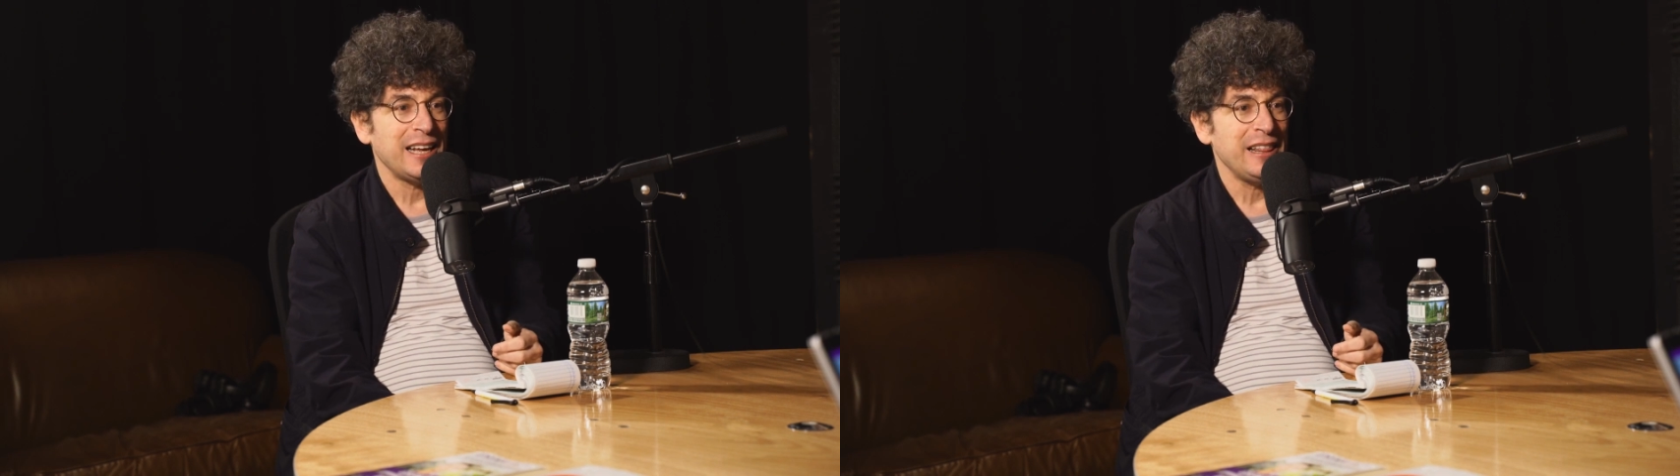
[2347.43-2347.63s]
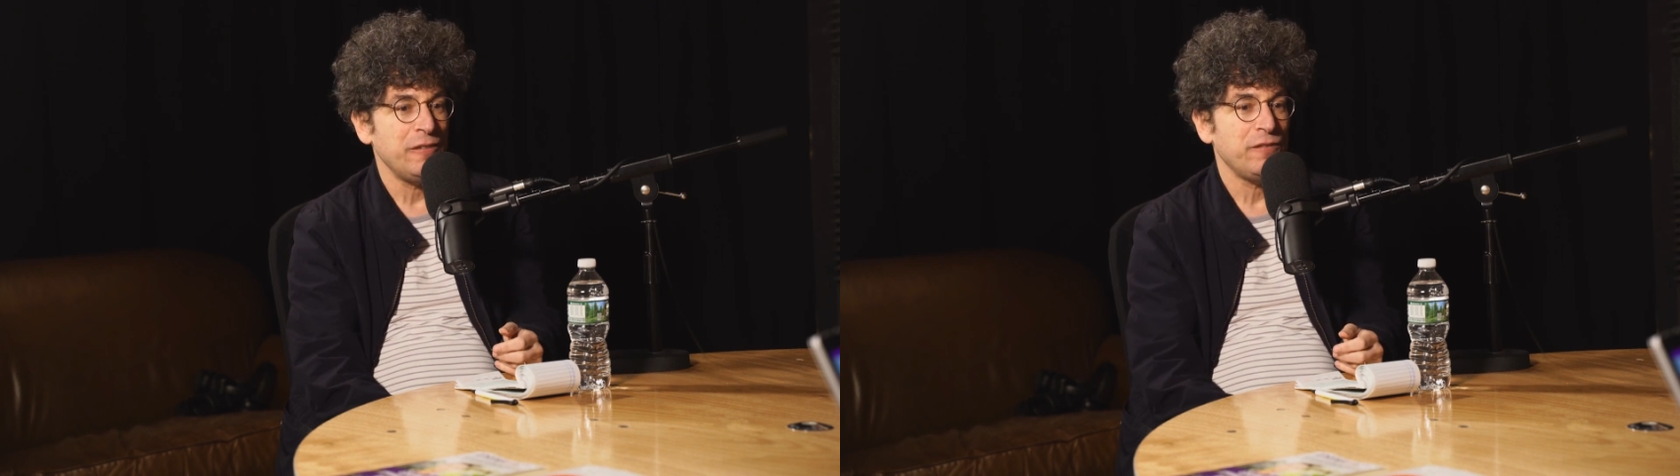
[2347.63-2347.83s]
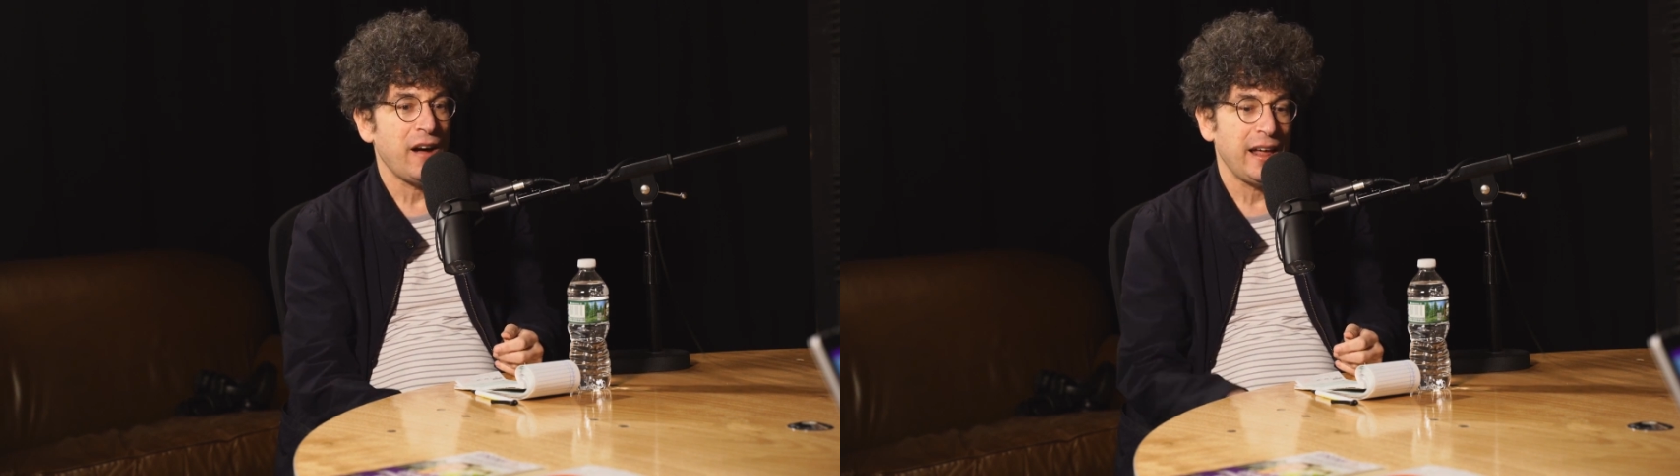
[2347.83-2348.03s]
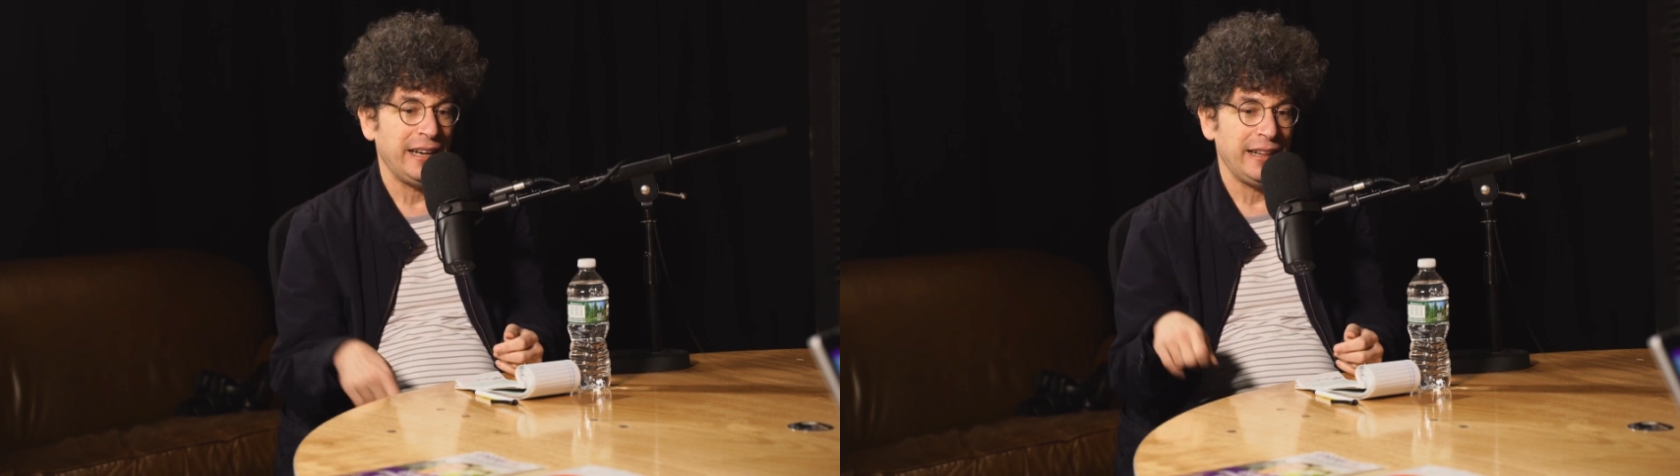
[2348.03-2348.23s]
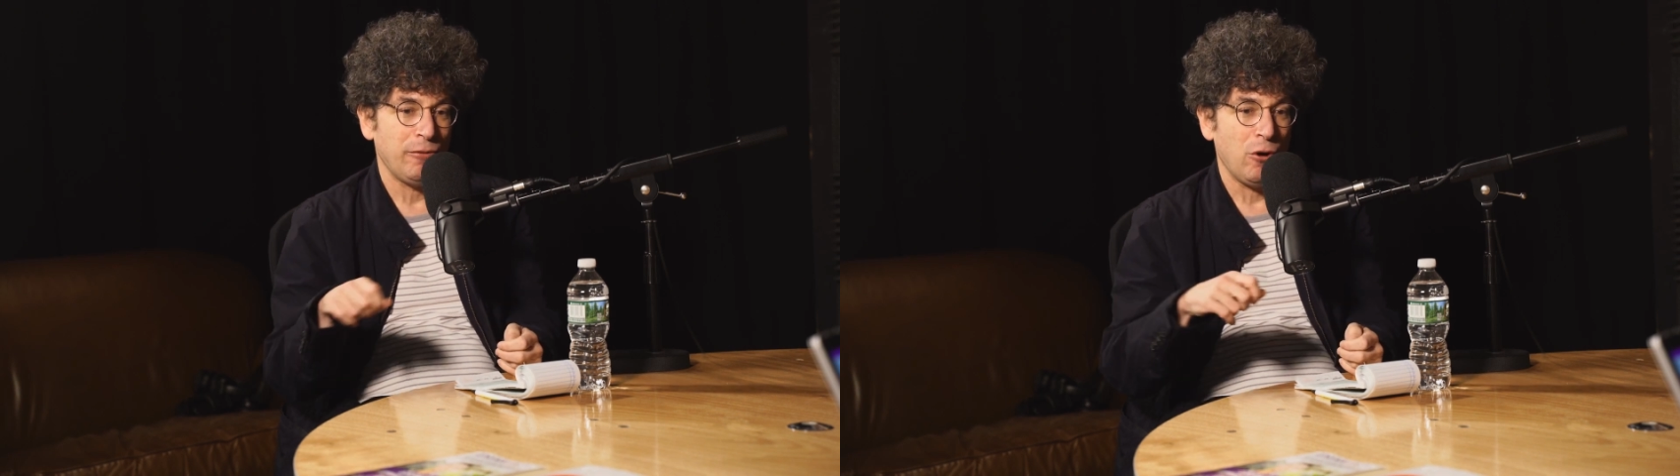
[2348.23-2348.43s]
and then
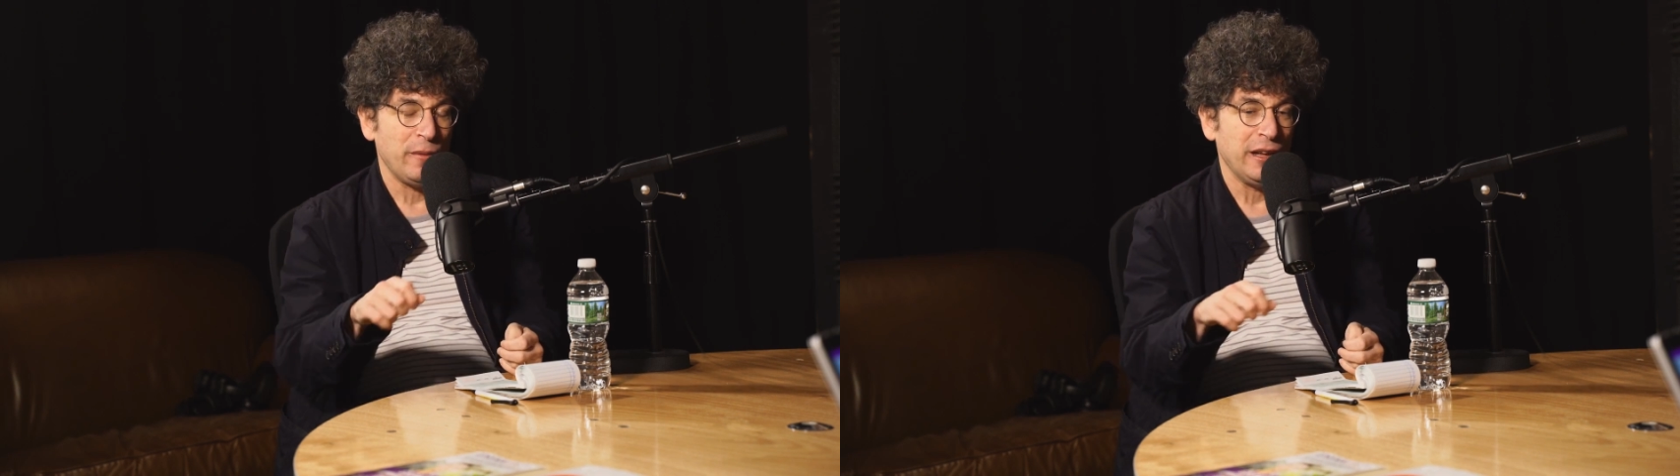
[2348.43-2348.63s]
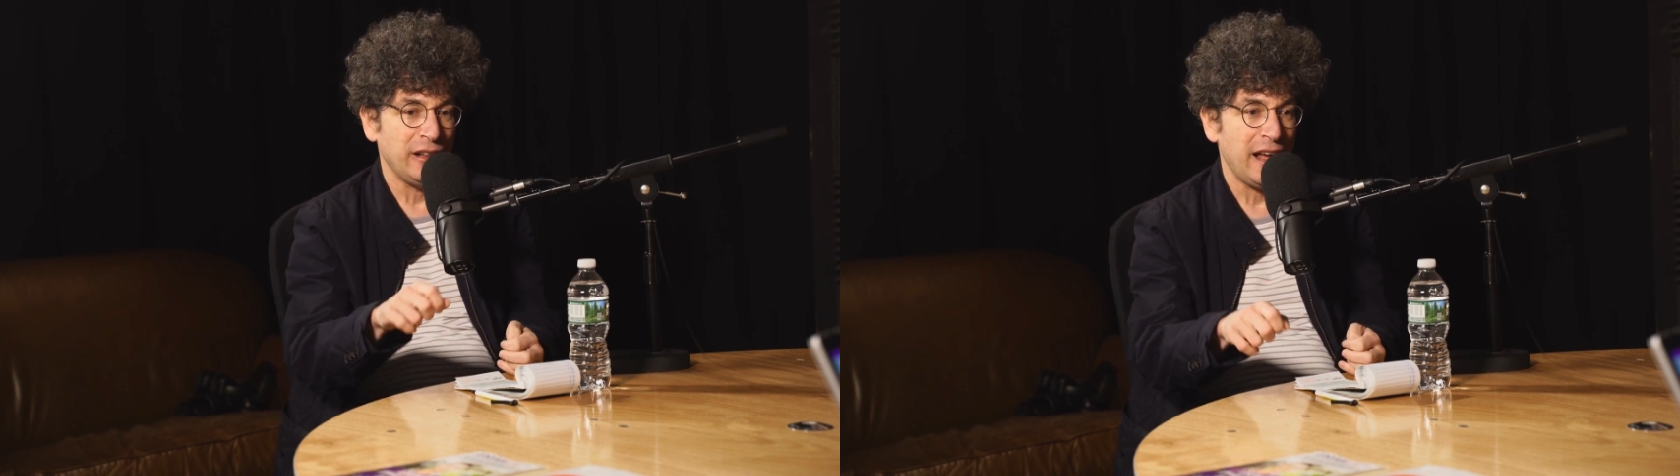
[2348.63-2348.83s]
finally they wrote me a